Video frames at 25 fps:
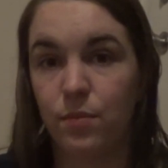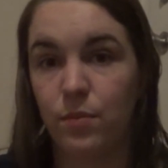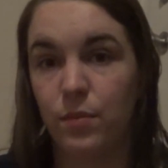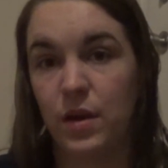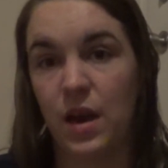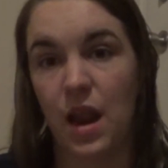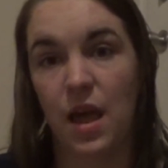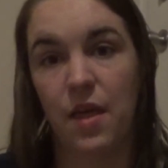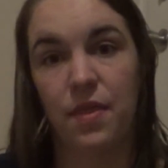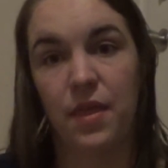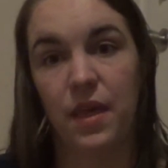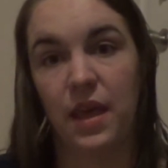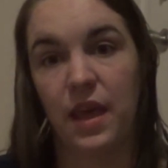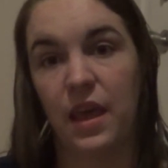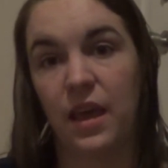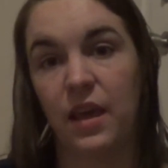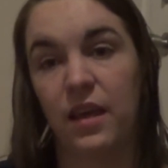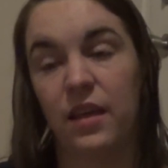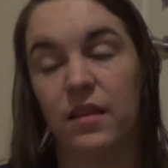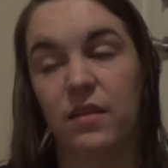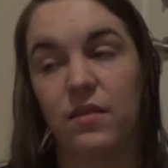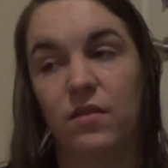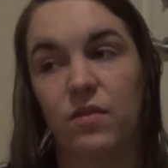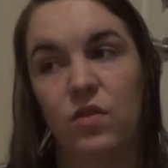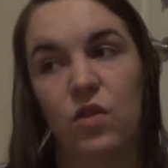
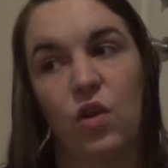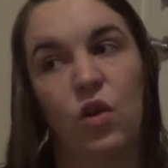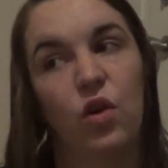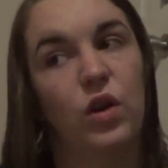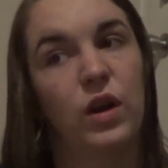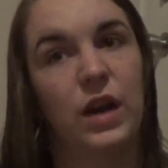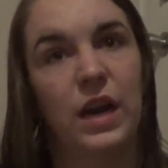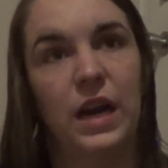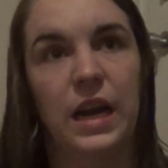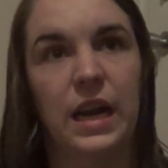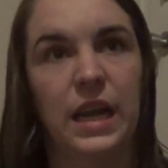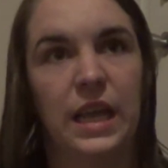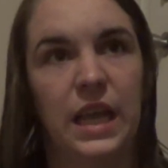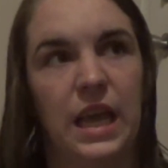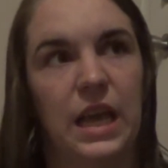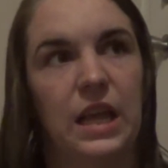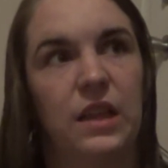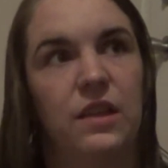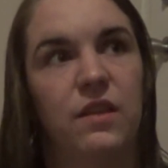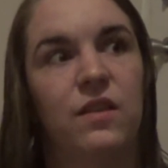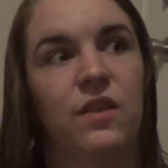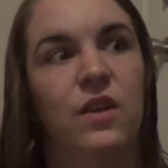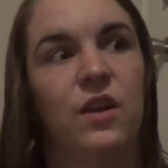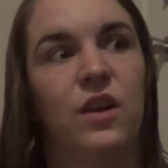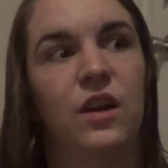Nothing turned into
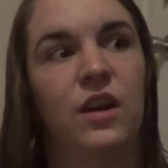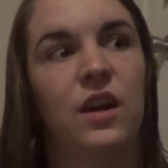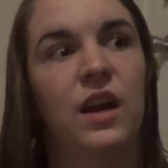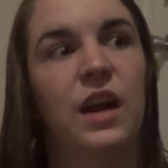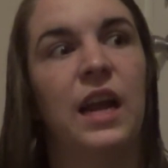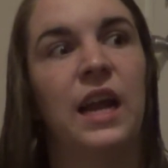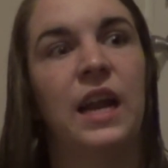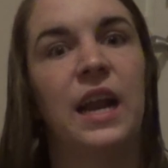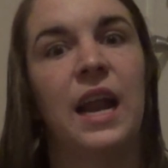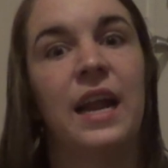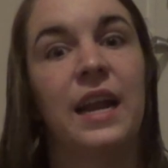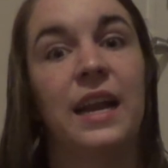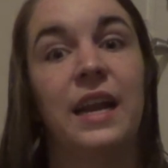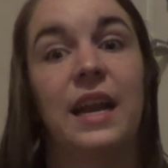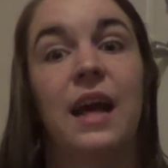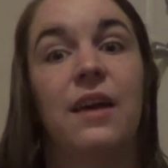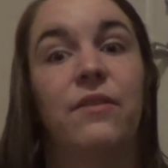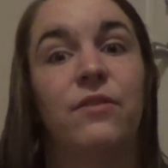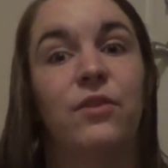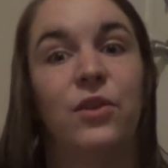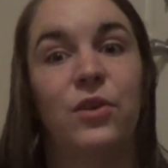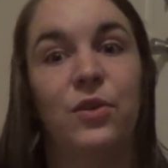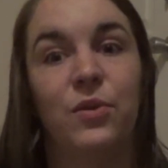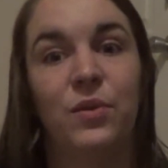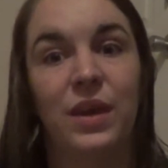cancer, and I didn't have
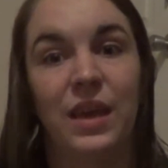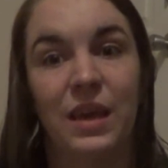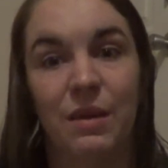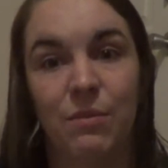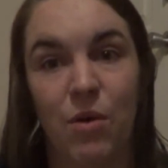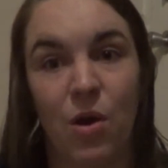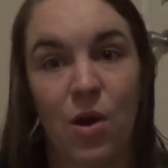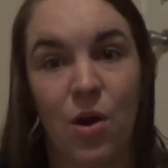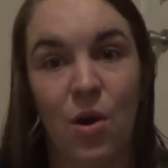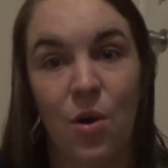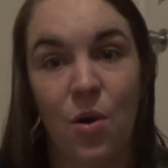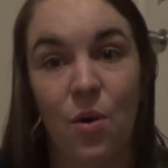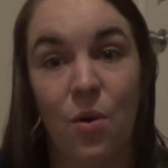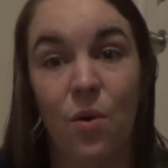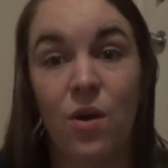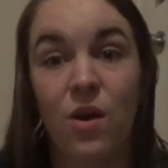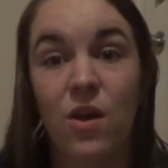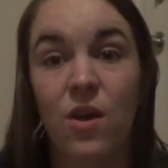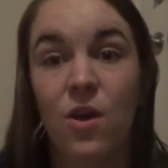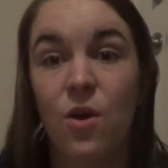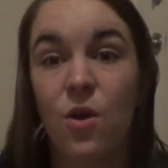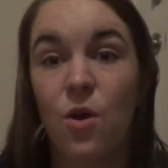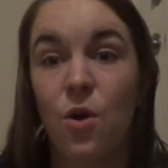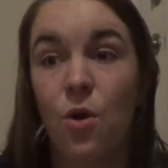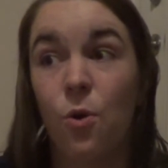to do chemo
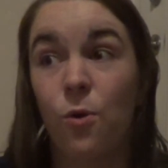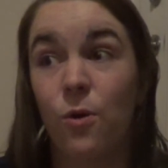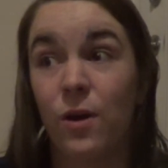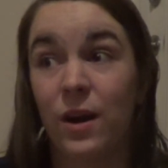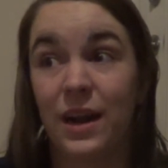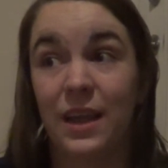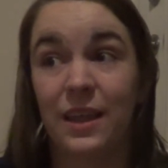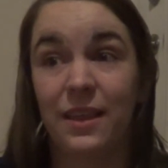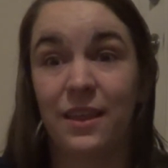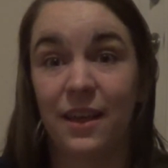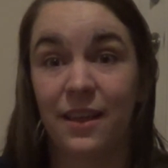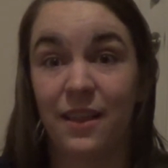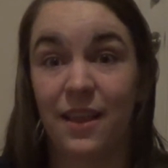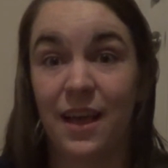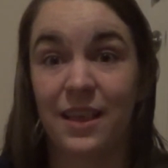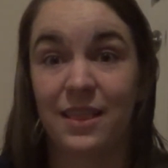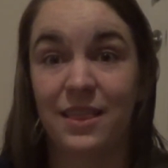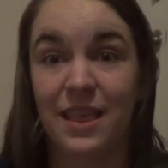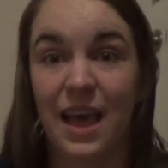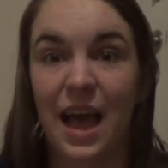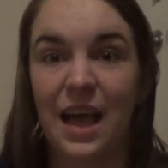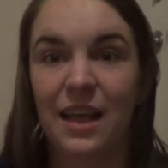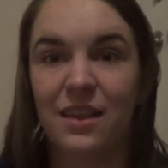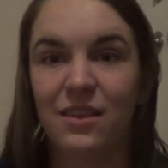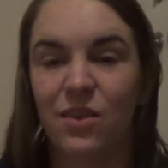or anything like
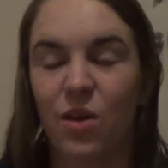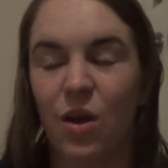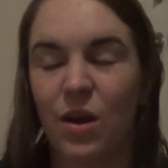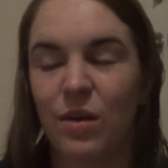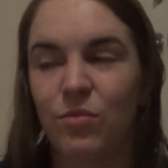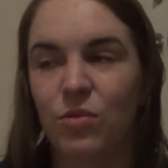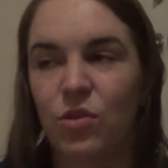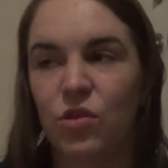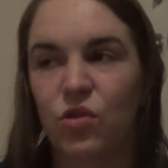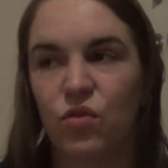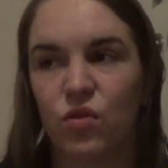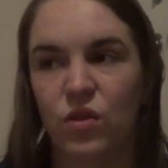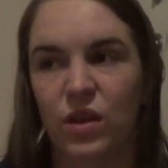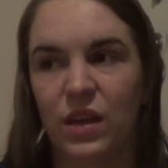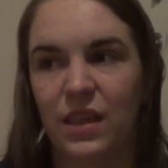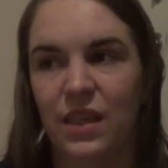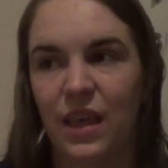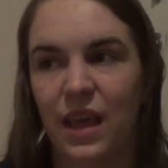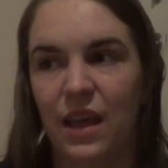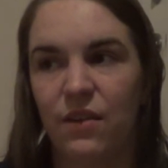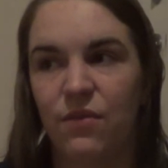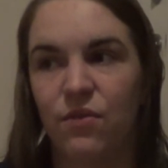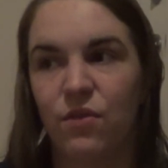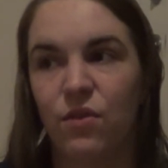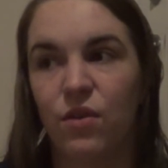that. So I'm just really
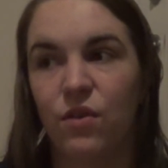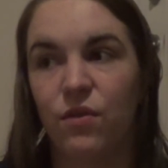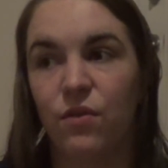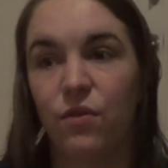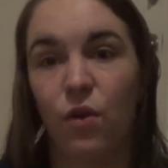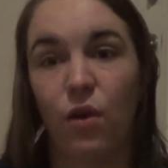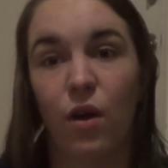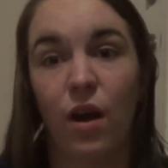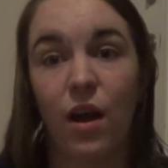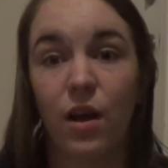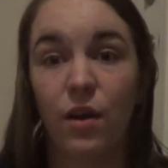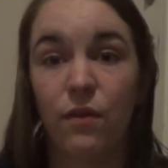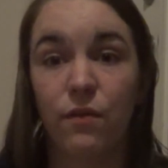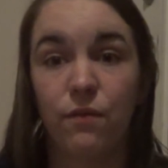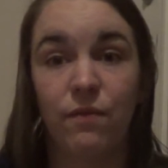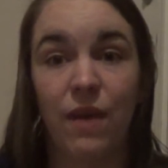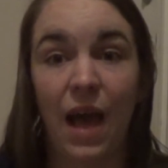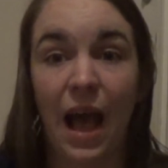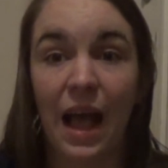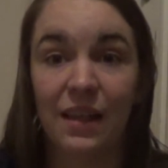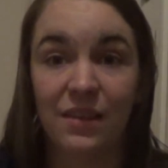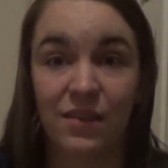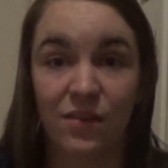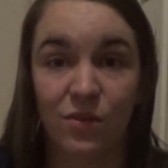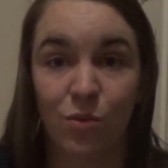thankful for a
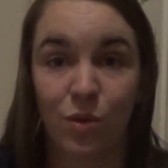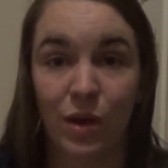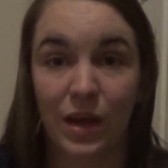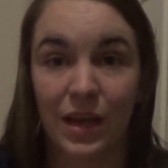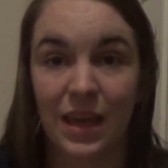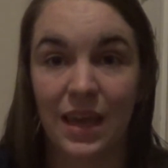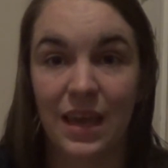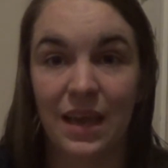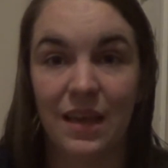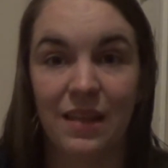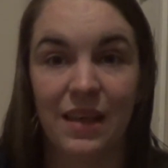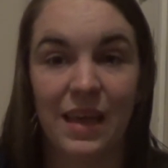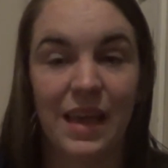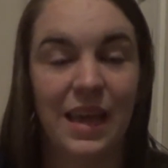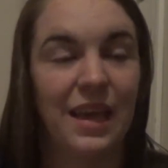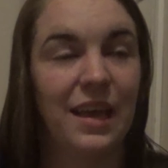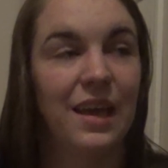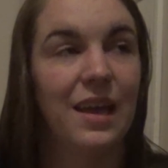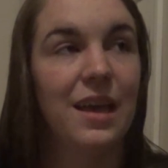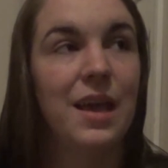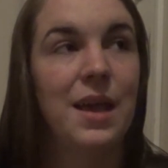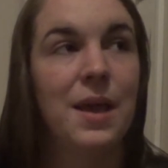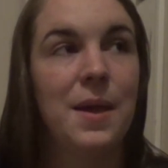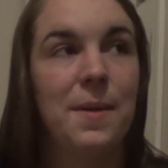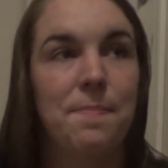fast, quick healing,
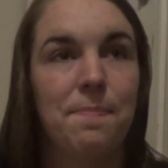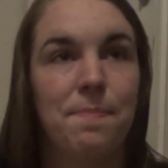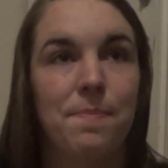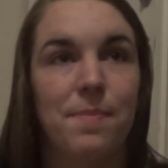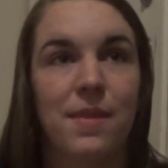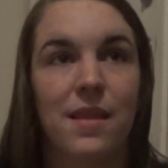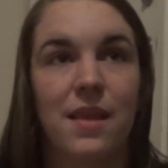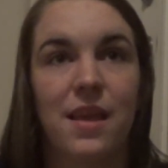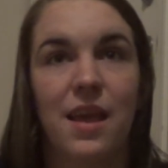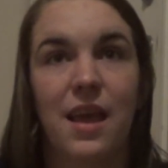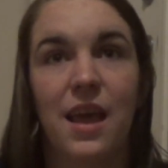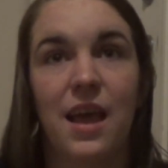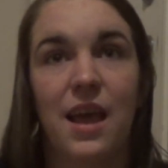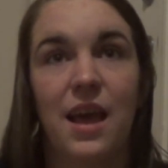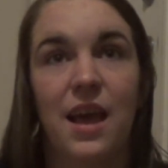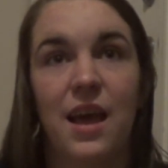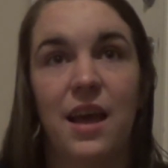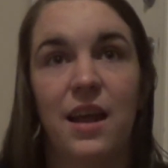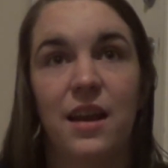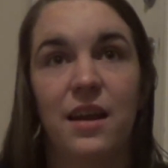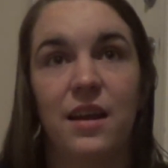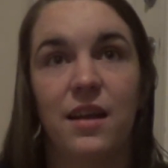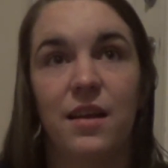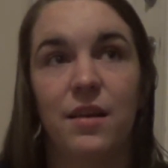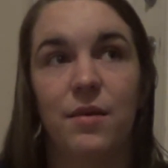
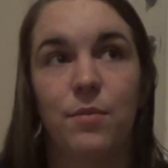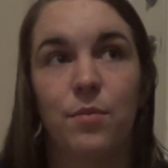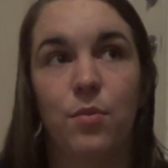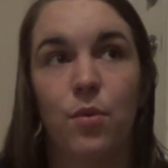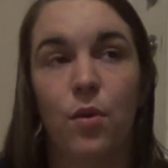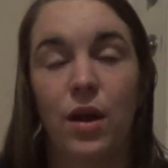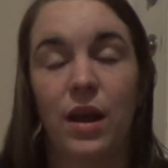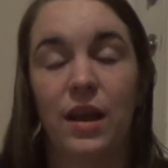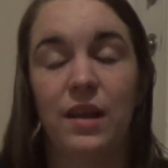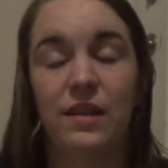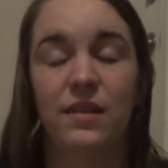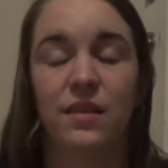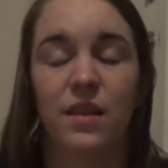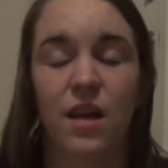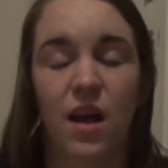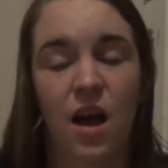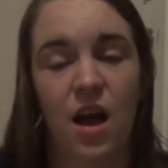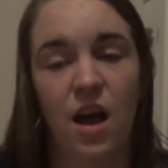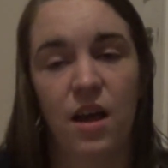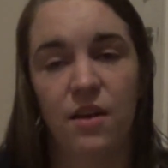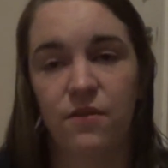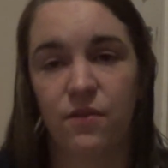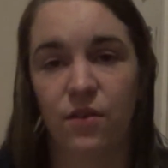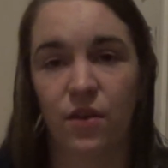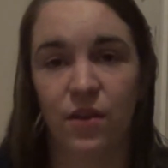and praise
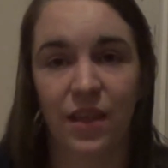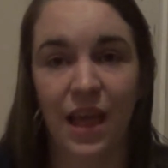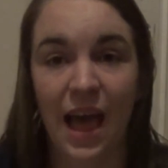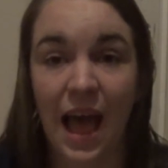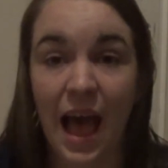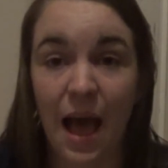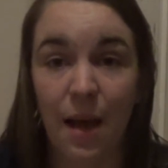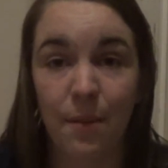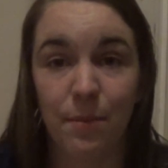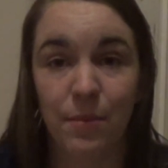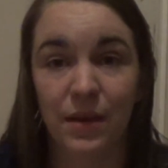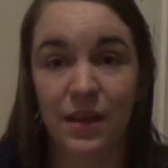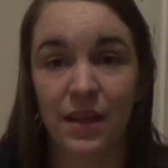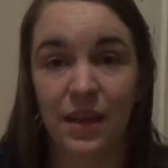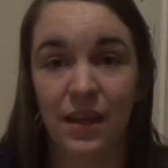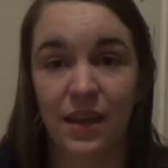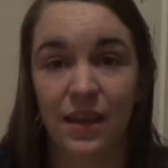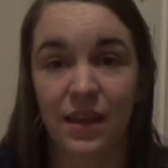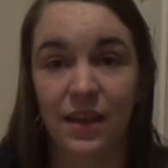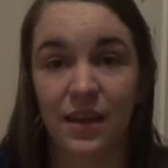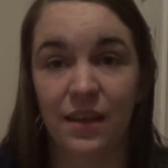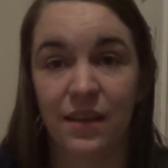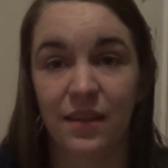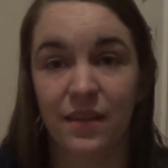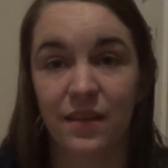God for that,
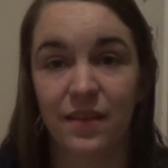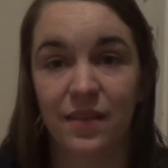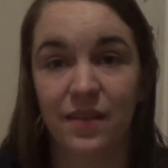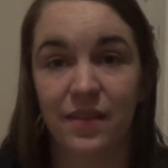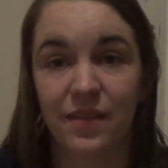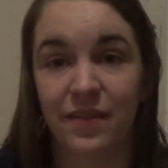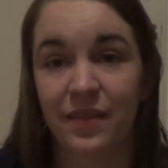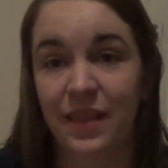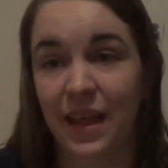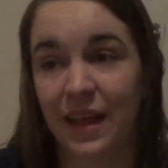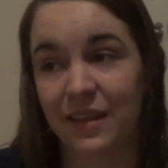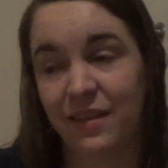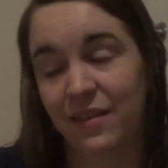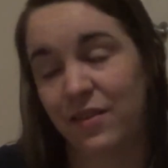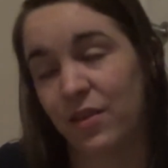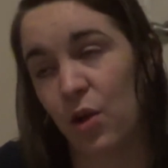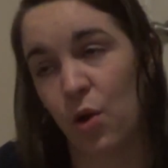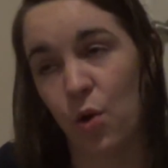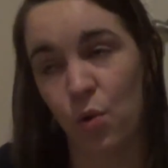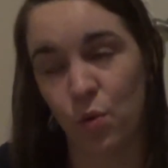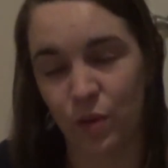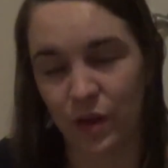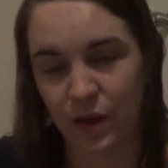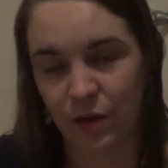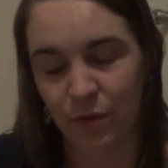because that's the
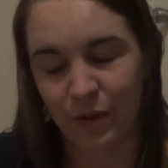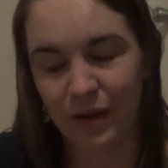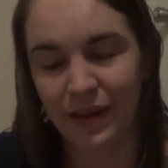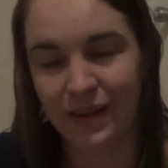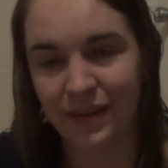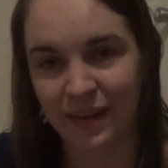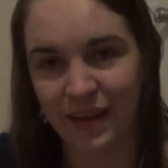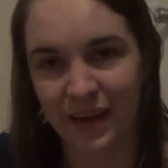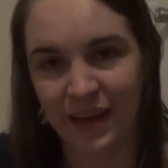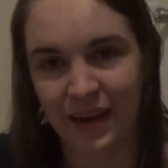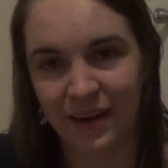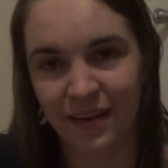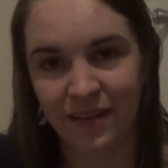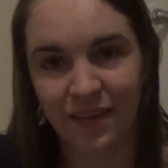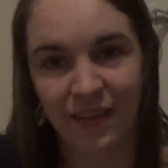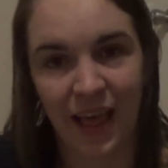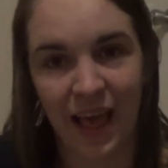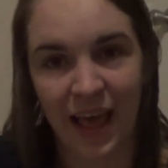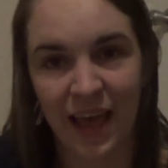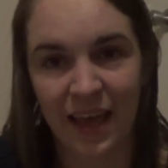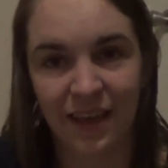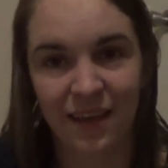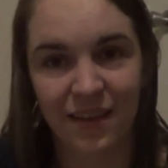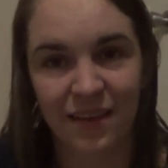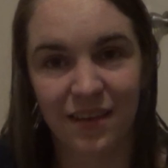only reason.
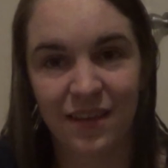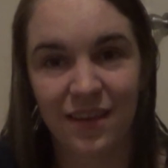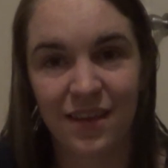Like,